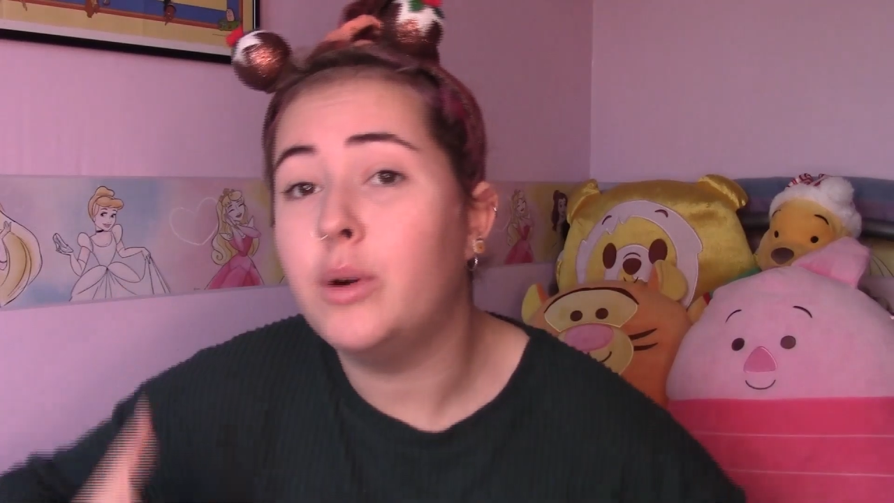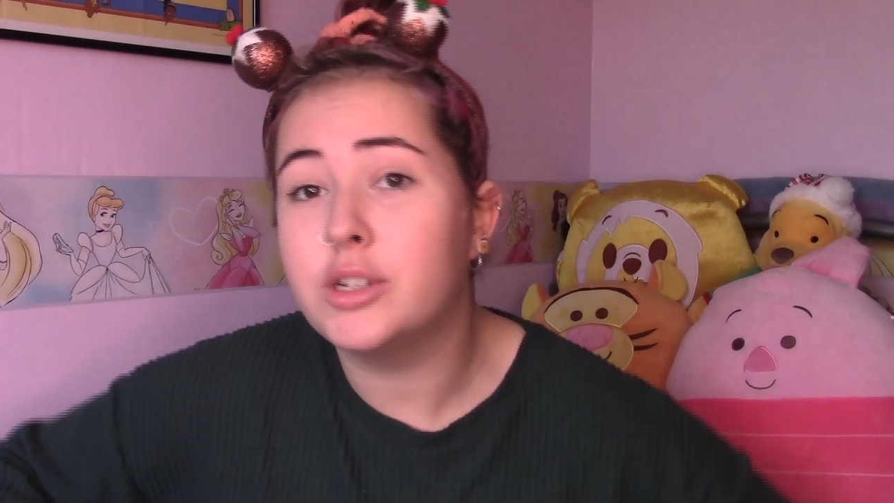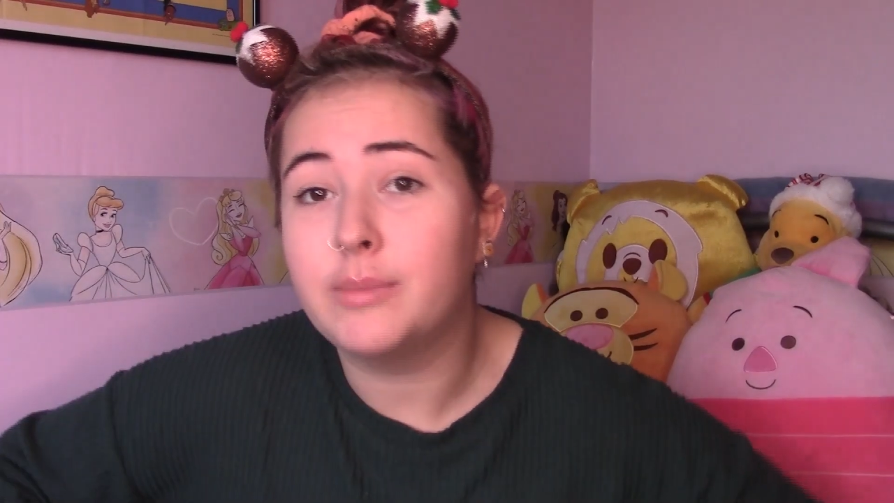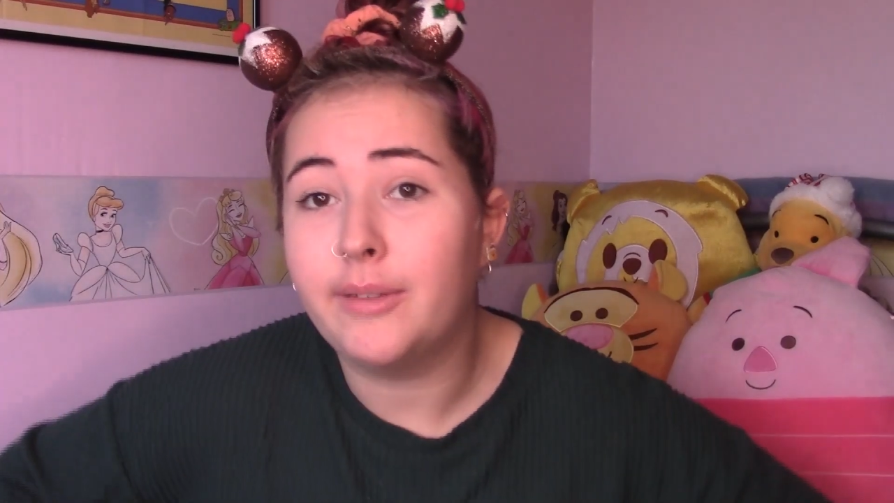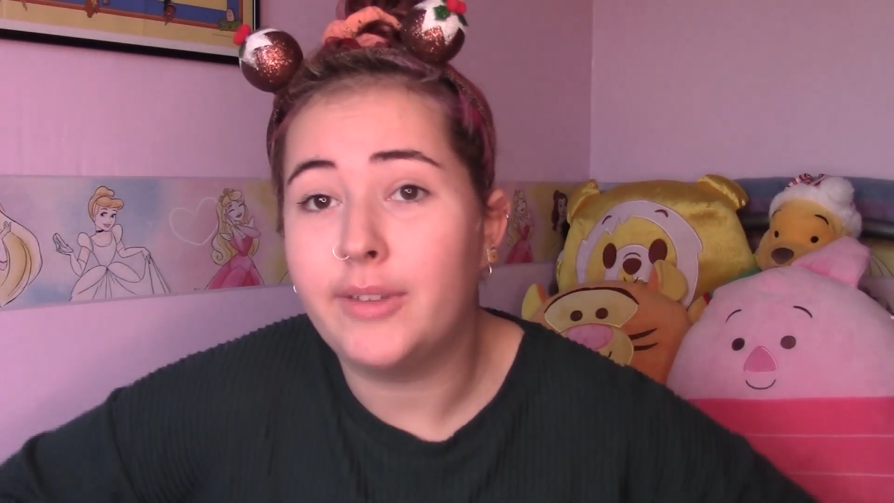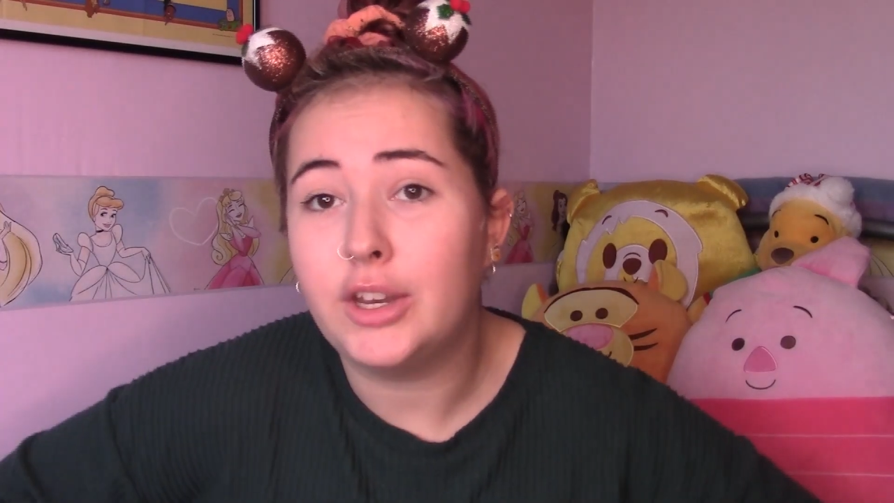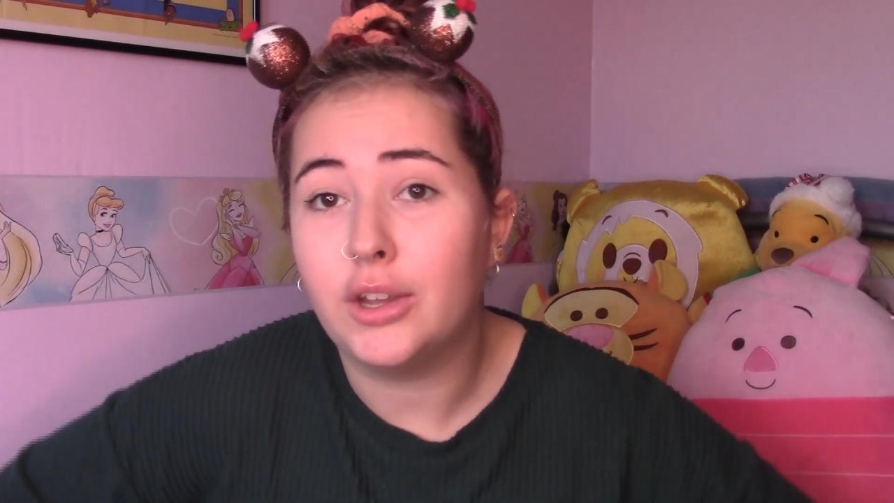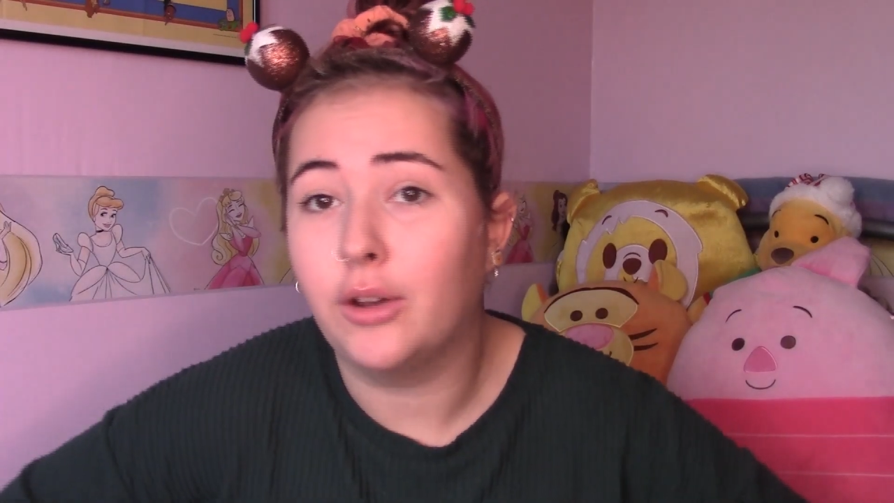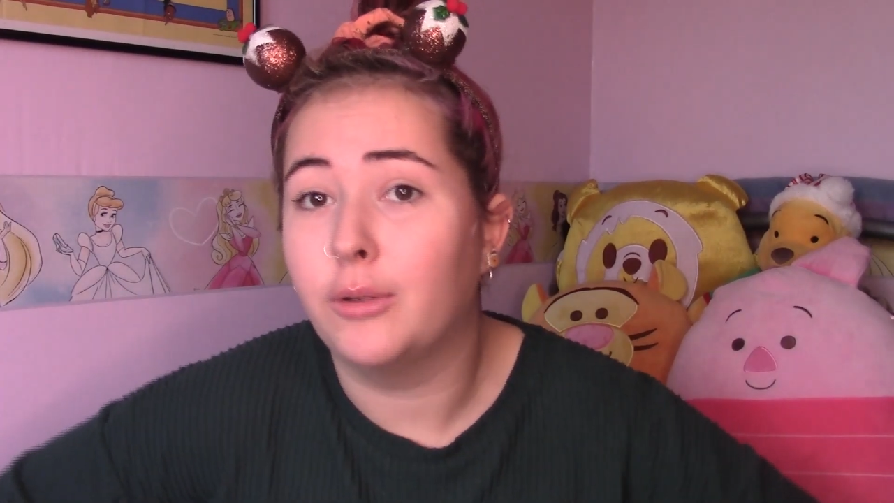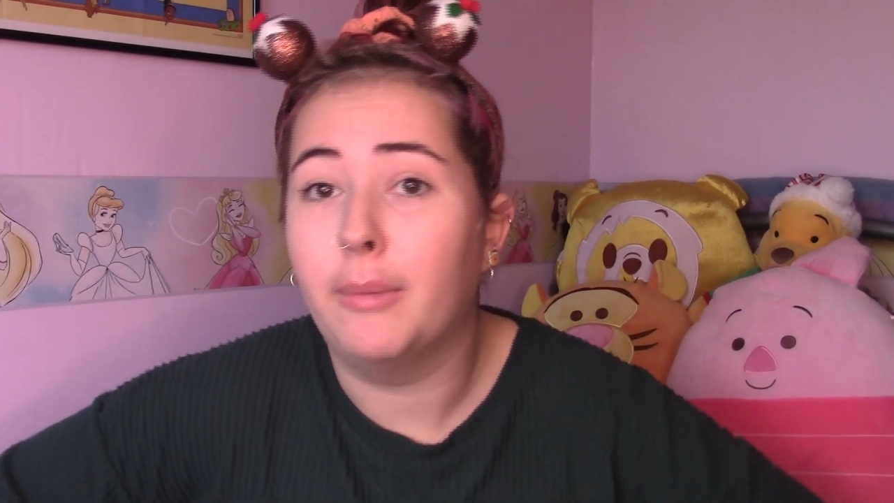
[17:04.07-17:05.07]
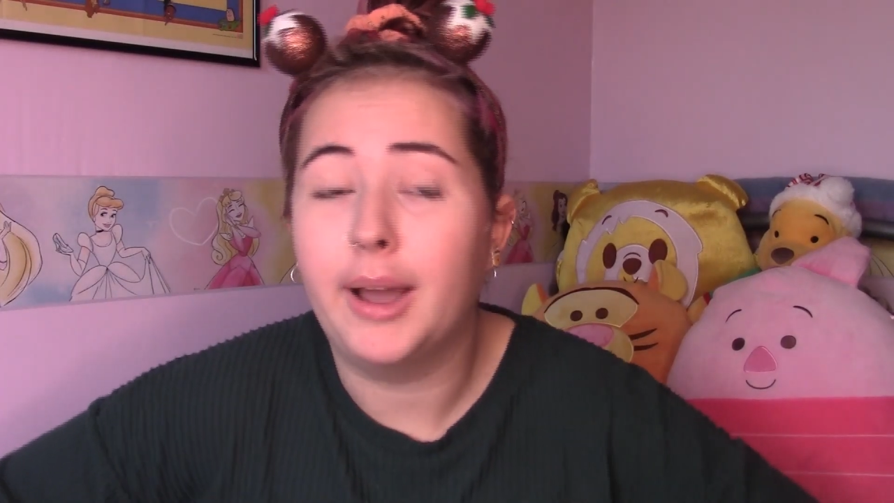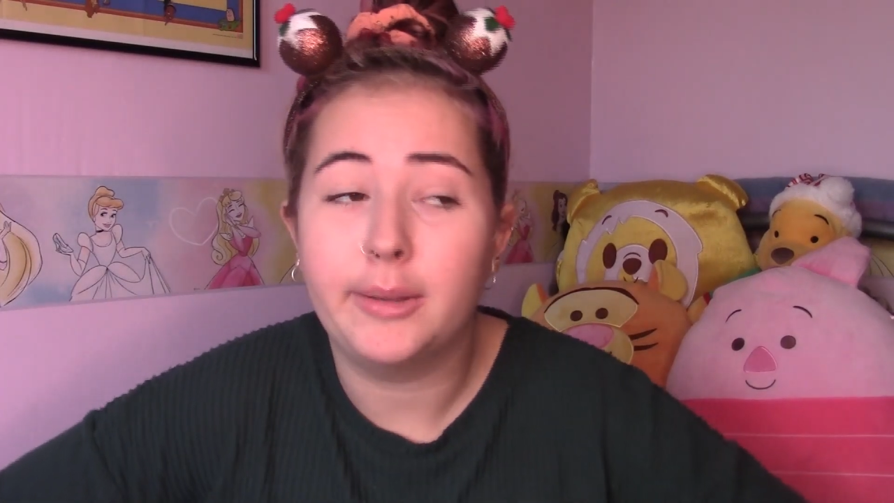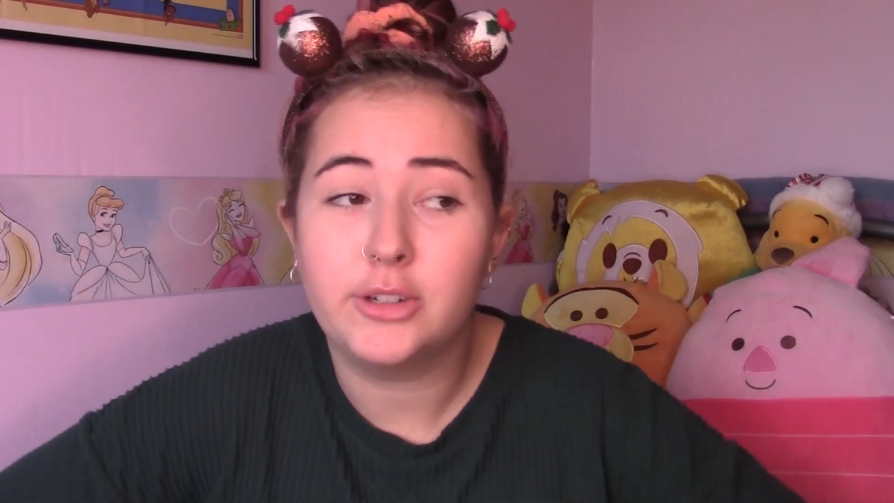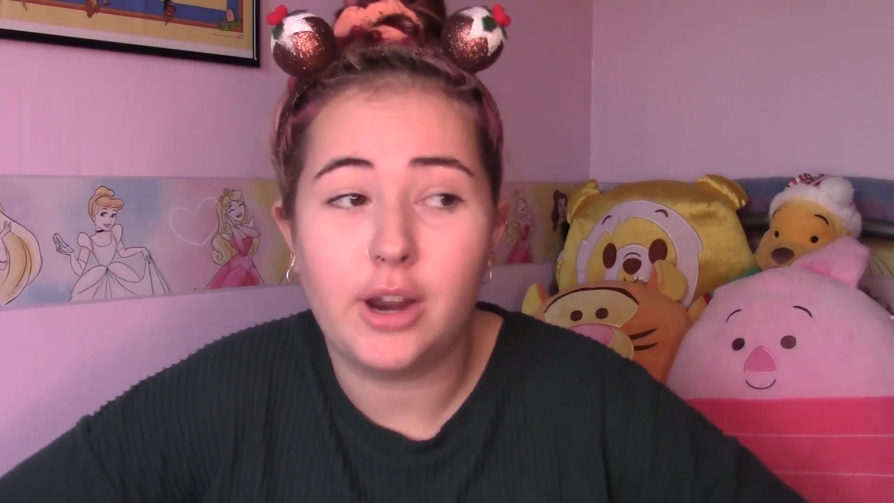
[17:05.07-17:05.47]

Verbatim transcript: were watching my video, my